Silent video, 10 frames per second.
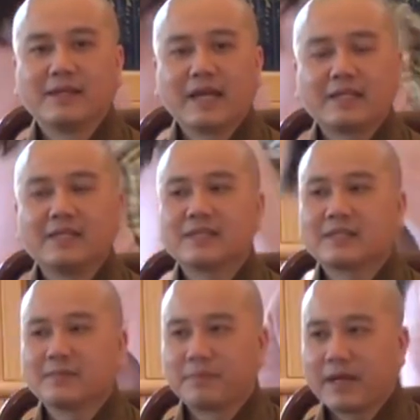That
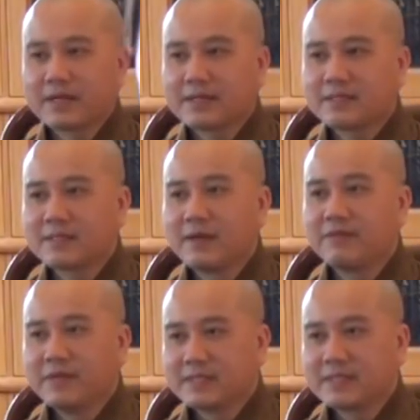is the practice
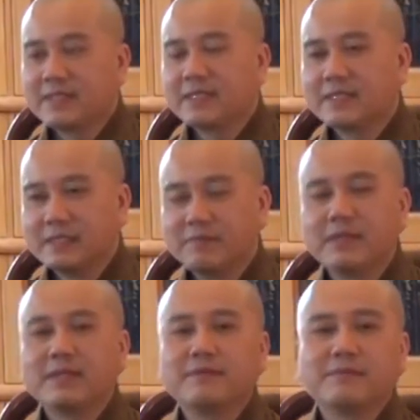of listening
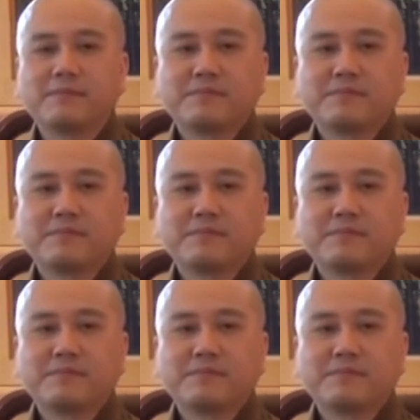deeply.